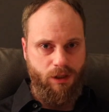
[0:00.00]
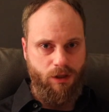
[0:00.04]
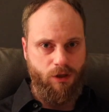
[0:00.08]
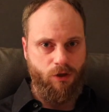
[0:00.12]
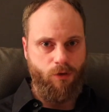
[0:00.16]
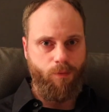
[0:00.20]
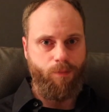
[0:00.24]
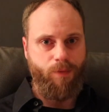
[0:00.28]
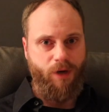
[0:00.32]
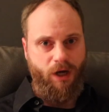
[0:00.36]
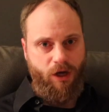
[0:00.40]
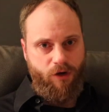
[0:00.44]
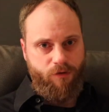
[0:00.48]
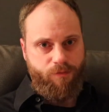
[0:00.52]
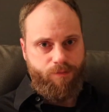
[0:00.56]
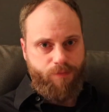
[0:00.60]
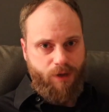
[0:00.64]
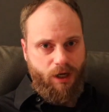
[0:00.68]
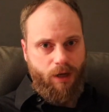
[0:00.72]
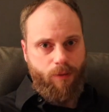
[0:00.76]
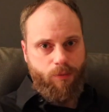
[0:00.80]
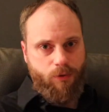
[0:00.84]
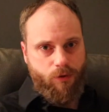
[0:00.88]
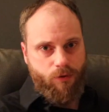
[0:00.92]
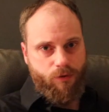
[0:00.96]
and a part of
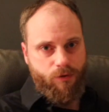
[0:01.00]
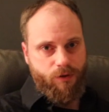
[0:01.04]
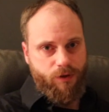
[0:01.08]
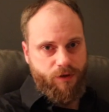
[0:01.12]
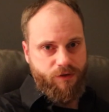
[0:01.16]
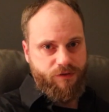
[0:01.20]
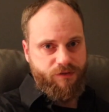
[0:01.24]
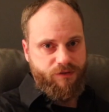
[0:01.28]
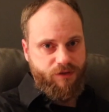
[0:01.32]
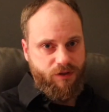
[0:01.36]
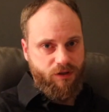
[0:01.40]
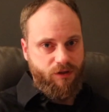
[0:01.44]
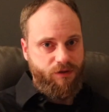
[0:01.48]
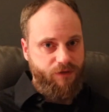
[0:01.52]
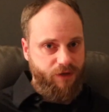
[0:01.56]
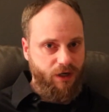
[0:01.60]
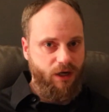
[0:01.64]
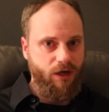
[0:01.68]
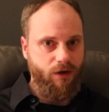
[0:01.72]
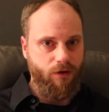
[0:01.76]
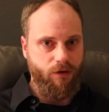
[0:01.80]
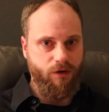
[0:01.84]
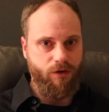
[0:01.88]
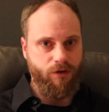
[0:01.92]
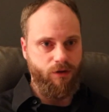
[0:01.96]
Pablo is still
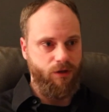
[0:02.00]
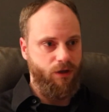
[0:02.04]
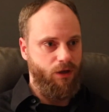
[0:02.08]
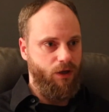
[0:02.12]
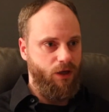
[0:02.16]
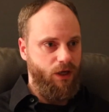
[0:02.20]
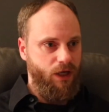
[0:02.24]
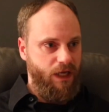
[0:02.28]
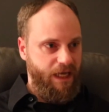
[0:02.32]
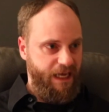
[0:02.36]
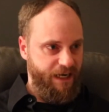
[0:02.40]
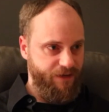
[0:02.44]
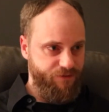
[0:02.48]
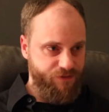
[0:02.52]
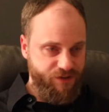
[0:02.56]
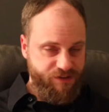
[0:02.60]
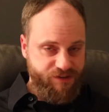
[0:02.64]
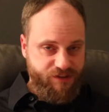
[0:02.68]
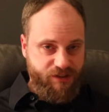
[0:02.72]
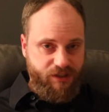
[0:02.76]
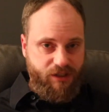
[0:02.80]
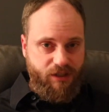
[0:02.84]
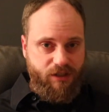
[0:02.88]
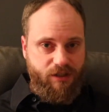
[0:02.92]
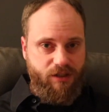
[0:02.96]
there in
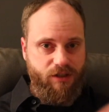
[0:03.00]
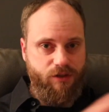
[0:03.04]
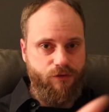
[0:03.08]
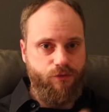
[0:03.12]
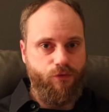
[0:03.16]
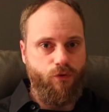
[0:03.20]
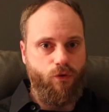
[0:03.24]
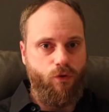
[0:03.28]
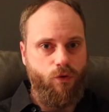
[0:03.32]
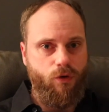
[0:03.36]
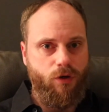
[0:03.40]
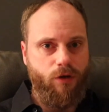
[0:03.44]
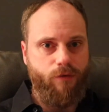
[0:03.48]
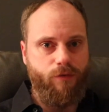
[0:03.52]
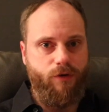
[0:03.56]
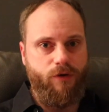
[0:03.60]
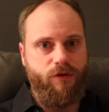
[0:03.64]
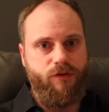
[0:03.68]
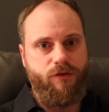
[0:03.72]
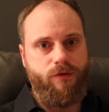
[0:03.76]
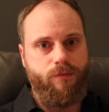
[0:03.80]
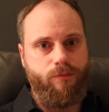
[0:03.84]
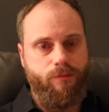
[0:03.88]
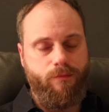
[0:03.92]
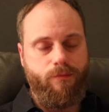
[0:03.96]
everything he did for all of
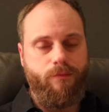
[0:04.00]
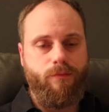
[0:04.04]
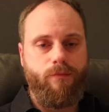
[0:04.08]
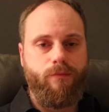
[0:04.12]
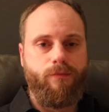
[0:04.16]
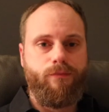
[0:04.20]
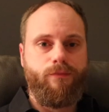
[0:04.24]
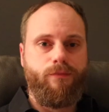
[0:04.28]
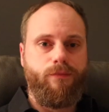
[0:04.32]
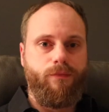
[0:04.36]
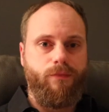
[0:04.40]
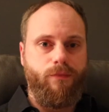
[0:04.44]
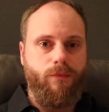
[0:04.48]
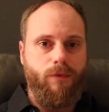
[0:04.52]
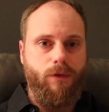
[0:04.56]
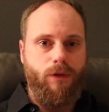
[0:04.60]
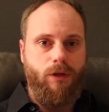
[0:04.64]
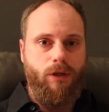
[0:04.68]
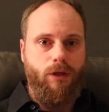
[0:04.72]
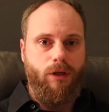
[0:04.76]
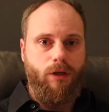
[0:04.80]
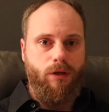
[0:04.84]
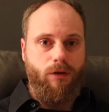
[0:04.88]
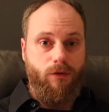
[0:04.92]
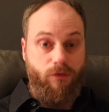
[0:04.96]
us.
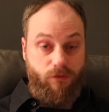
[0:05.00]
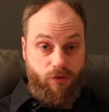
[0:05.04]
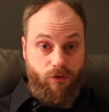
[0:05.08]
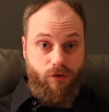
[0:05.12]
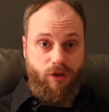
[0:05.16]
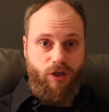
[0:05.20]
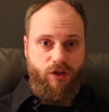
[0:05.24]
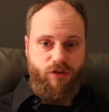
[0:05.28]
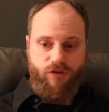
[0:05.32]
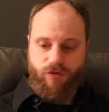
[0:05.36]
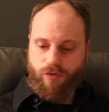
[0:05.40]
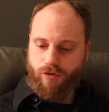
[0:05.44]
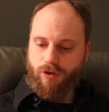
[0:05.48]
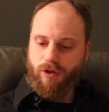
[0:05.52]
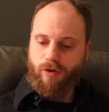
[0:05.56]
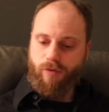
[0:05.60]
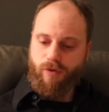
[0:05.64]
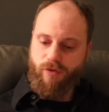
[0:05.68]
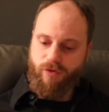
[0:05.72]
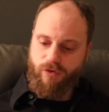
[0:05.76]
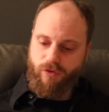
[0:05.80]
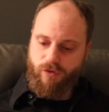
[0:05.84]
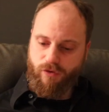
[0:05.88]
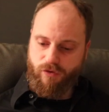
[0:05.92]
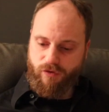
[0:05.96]
So that's what I
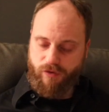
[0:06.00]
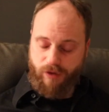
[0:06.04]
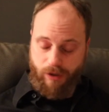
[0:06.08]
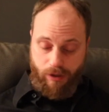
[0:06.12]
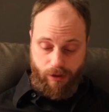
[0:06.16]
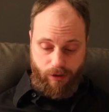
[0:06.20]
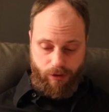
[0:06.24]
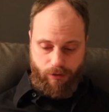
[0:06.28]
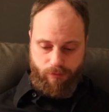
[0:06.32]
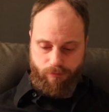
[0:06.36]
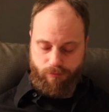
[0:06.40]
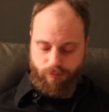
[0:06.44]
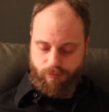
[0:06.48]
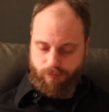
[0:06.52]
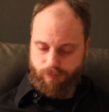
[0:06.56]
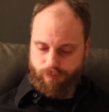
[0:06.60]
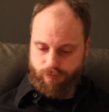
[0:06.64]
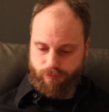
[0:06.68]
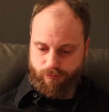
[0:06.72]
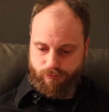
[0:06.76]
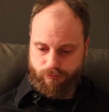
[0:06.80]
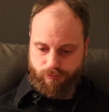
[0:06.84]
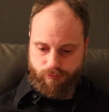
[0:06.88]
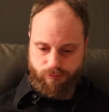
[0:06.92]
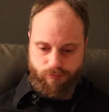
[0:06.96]
wanted to say.
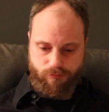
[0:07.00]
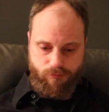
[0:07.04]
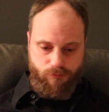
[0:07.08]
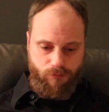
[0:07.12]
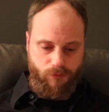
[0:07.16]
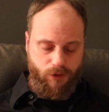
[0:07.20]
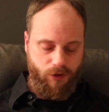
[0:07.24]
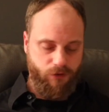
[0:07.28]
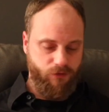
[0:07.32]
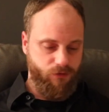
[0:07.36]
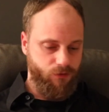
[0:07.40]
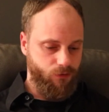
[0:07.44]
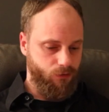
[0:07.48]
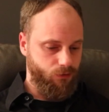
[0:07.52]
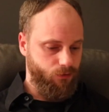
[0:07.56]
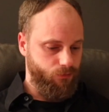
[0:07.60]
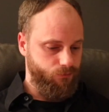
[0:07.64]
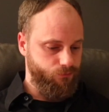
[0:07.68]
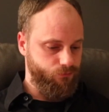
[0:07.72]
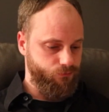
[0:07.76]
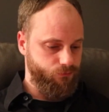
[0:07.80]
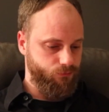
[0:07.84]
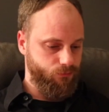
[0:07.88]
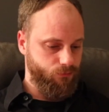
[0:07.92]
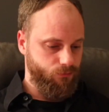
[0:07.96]
So,
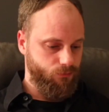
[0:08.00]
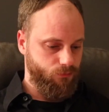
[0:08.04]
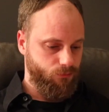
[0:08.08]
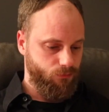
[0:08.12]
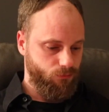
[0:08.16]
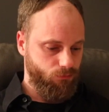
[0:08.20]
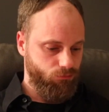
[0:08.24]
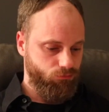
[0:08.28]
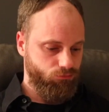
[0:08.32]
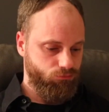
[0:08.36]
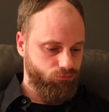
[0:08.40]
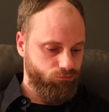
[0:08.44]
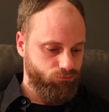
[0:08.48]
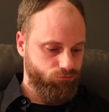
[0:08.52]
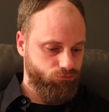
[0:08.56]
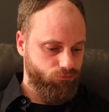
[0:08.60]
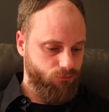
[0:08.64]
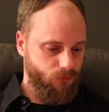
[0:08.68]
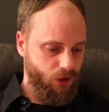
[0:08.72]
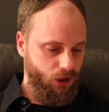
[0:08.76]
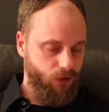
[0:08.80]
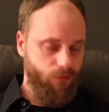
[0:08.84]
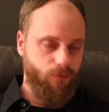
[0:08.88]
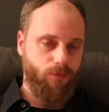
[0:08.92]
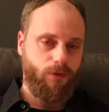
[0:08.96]

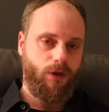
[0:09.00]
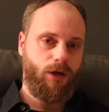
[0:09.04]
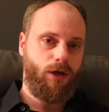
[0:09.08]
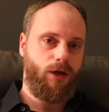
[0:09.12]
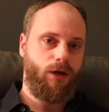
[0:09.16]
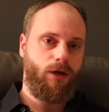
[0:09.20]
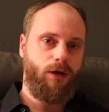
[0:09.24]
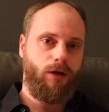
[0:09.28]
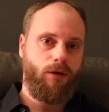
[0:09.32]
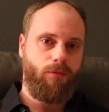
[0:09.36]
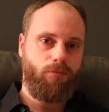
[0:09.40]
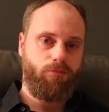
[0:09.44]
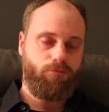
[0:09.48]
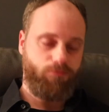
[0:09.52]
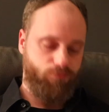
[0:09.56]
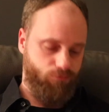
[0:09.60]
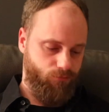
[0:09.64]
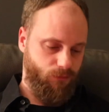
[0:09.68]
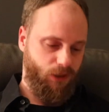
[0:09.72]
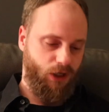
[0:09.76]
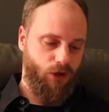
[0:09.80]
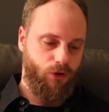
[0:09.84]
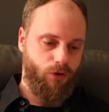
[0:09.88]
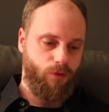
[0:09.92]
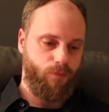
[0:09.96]
yeah,
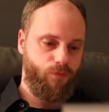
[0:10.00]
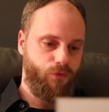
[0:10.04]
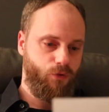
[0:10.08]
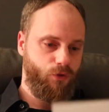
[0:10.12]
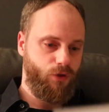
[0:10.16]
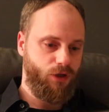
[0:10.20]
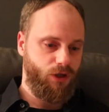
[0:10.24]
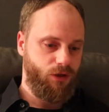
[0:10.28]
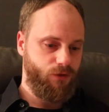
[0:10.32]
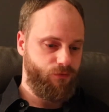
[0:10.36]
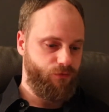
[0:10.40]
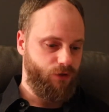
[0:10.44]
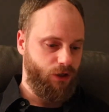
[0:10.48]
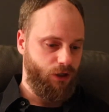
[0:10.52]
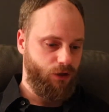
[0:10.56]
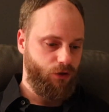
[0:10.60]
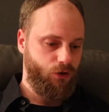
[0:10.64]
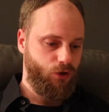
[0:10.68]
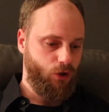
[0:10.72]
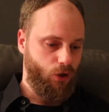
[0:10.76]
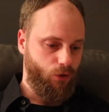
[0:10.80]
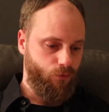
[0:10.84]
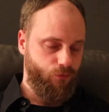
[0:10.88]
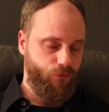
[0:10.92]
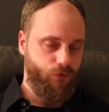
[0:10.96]
I hope you can
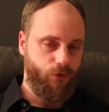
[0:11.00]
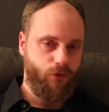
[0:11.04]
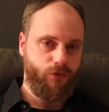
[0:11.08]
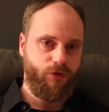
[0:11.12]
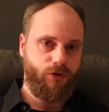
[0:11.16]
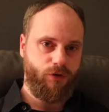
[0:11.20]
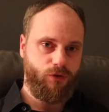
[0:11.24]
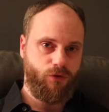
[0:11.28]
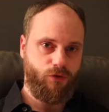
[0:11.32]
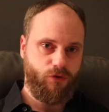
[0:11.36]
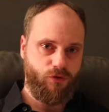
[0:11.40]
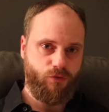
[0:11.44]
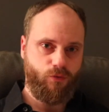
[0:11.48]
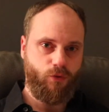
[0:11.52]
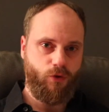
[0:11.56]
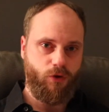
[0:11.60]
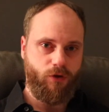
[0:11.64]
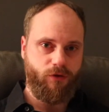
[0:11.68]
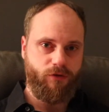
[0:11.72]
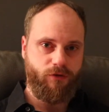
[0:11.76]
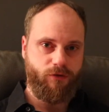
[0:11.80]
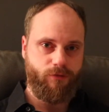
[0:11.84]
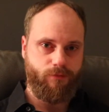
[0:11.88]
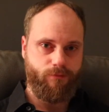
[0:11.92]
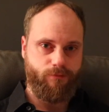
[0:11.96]
find comfort in those
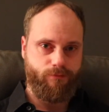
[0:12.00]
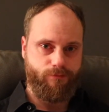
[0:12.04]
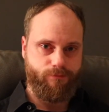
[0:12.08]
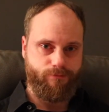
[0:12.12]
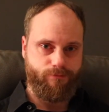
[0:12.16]
words.